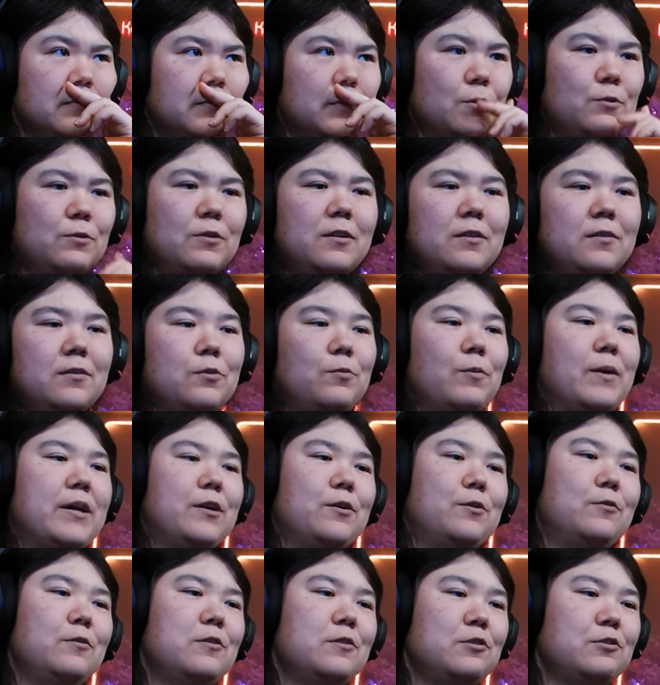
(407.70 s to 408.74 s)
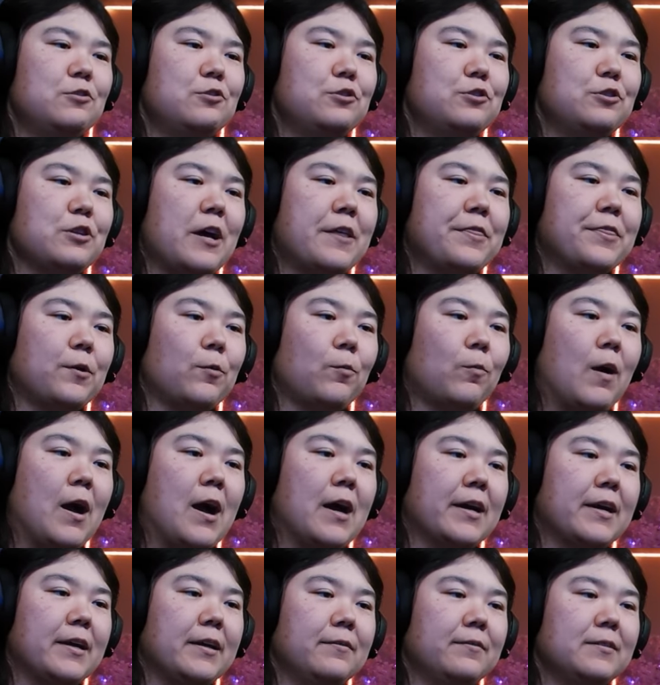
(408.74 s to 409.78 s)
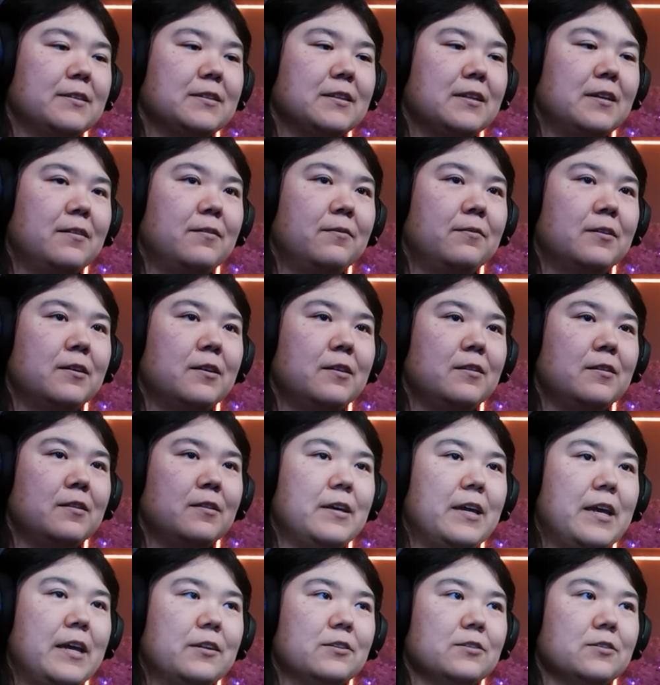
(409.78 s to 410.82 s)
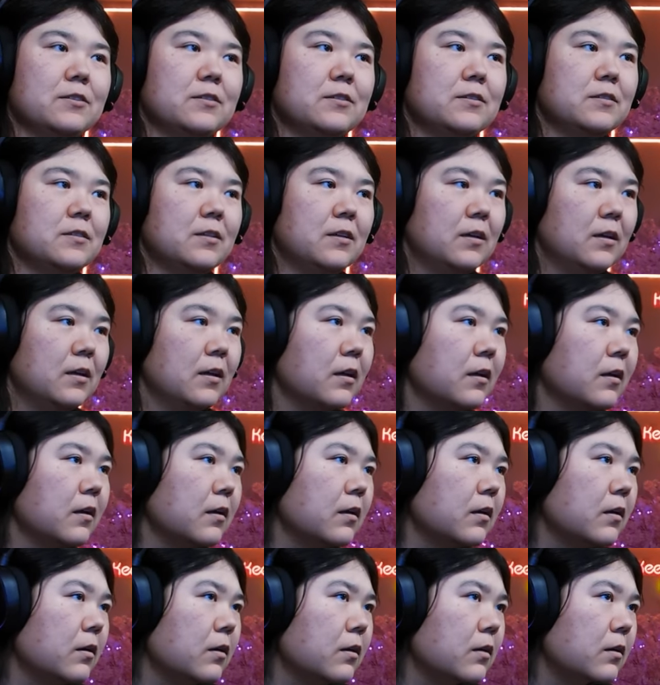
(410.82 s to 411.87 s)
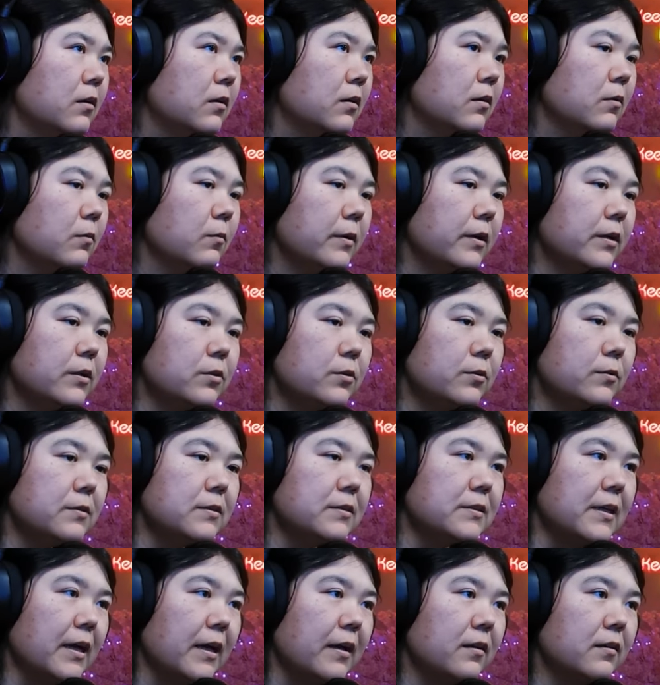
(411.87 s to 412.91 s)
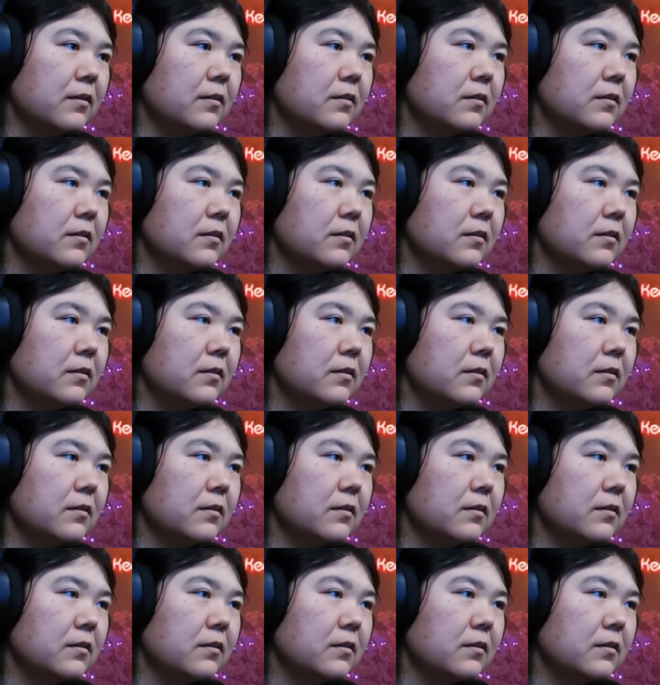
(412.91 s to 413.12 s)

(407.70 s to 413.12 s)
Who just shot the rocket? Was it one of the angels? Wait, who is that?